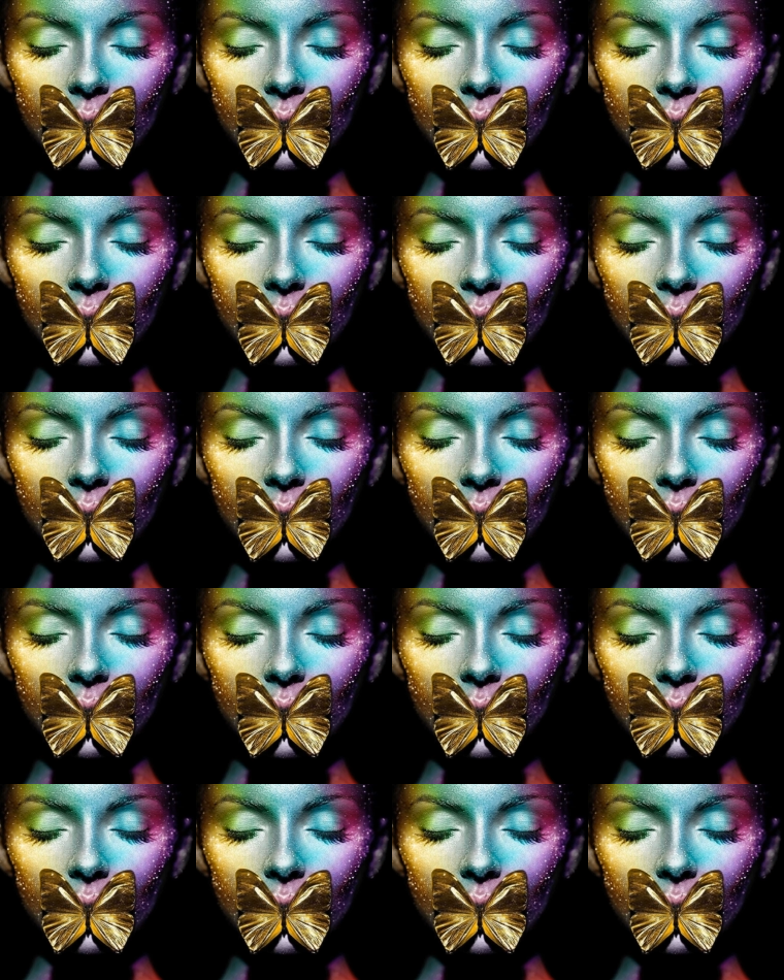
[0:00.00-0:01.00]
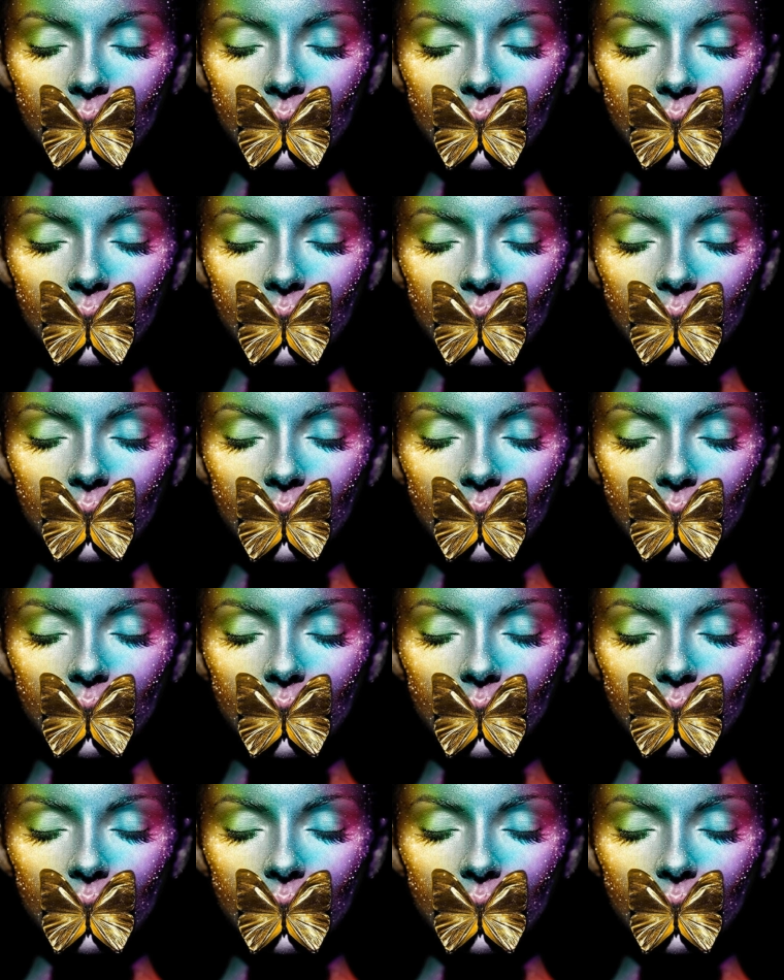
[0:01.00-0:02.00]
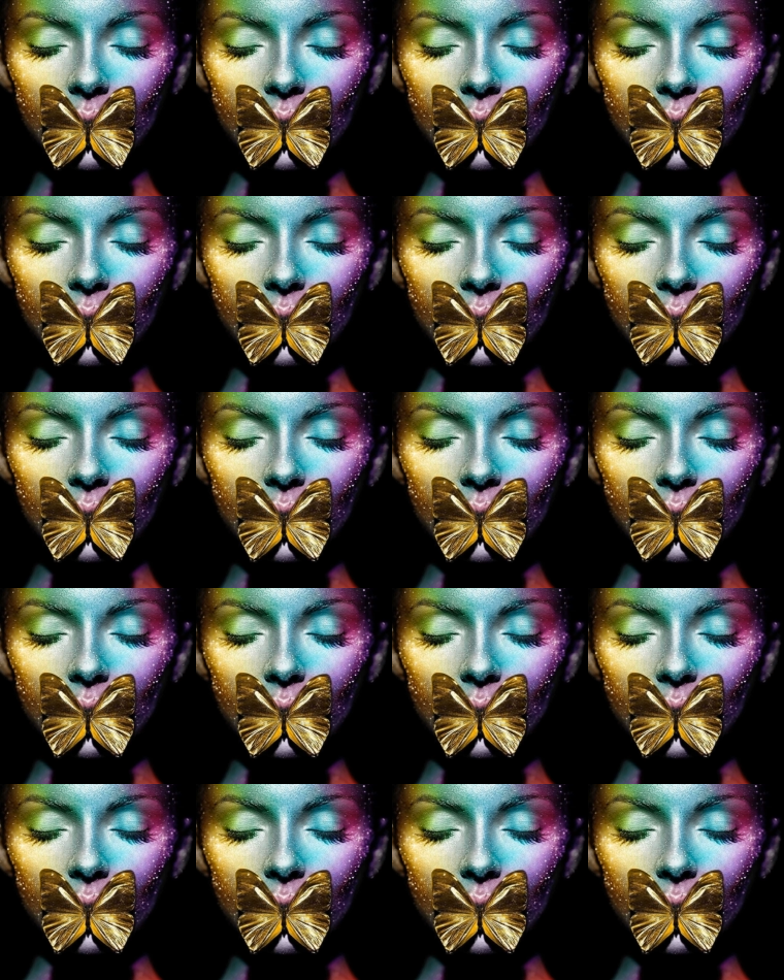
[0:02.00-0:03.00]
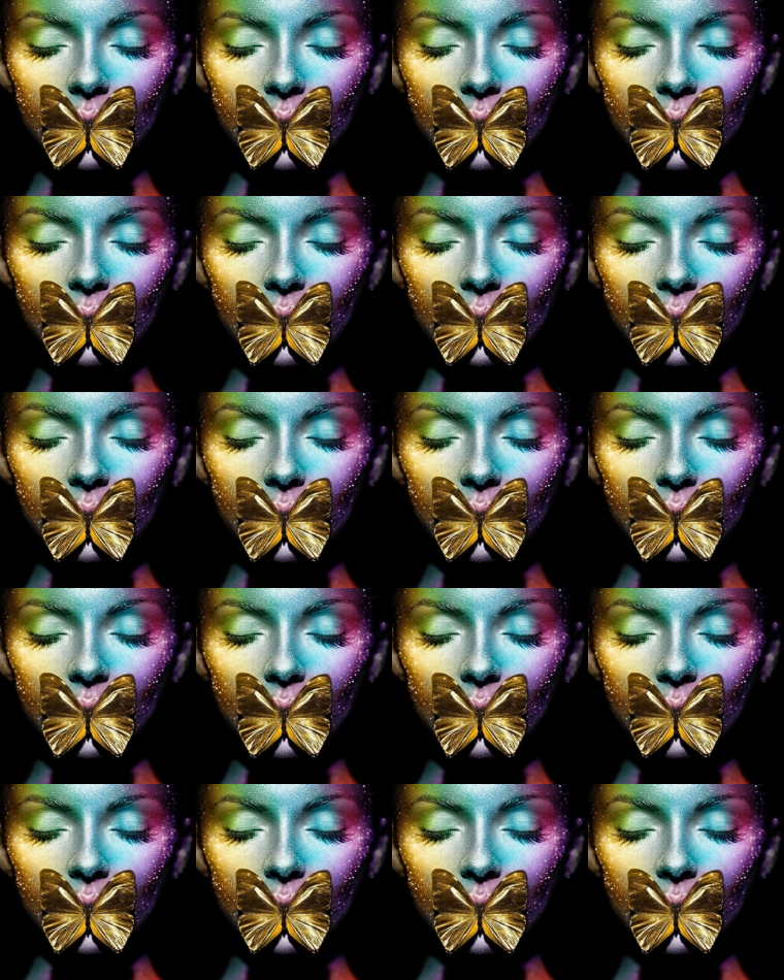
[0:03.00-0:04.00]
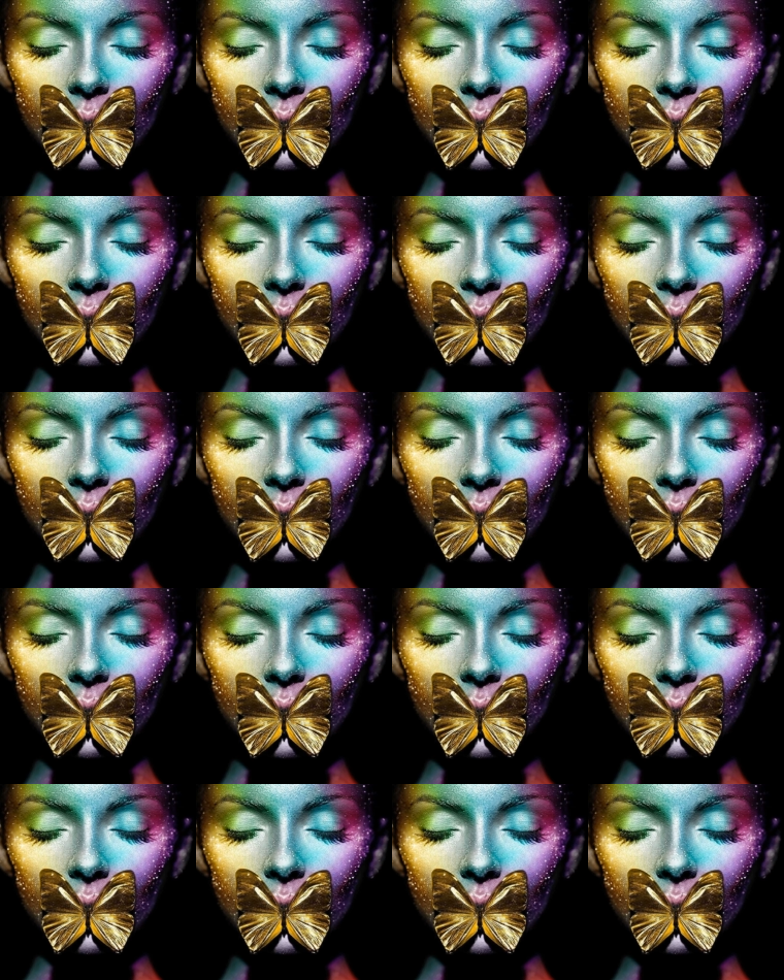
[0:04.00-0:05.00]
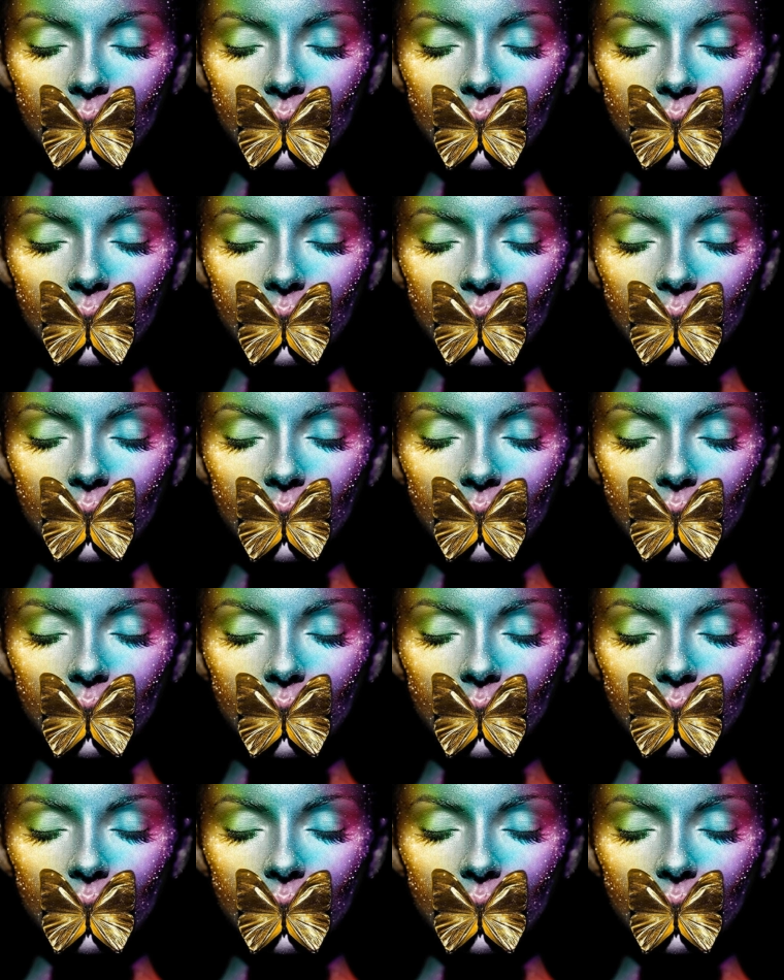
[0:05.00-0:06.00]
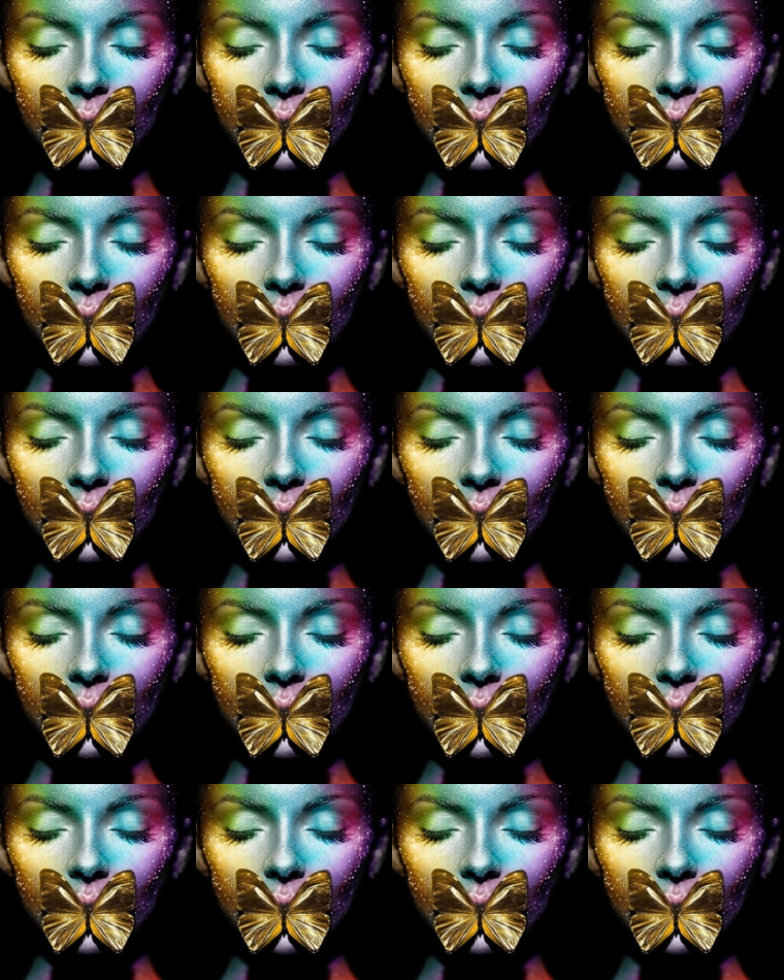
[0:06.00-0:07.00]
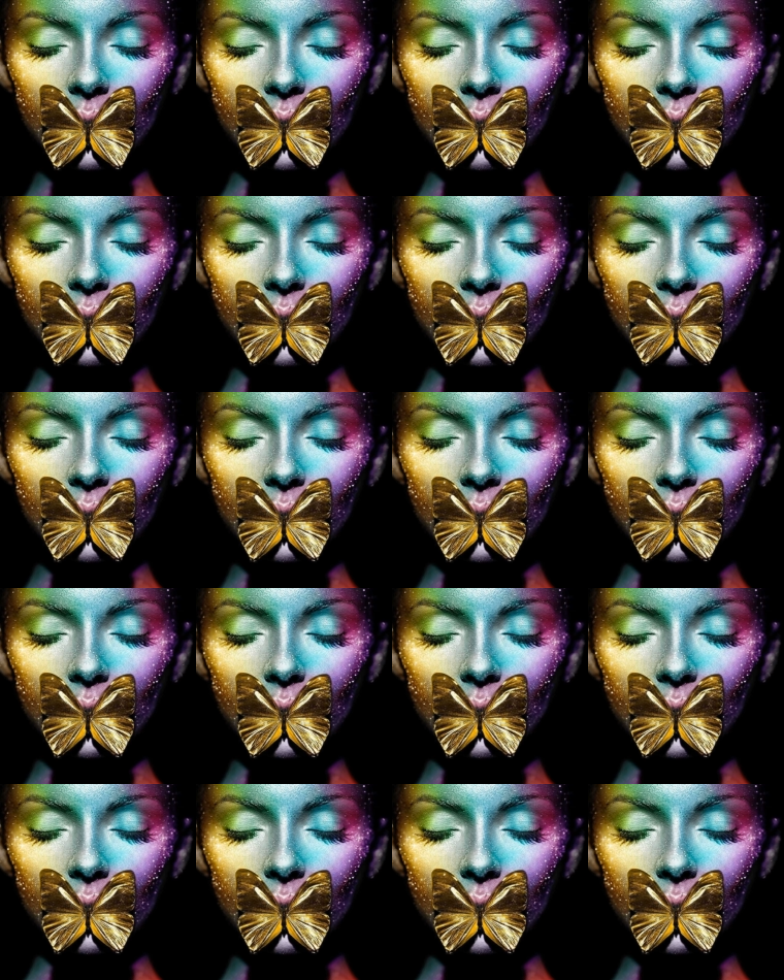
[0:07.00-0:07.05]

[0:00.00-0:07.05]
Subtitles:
[no speech]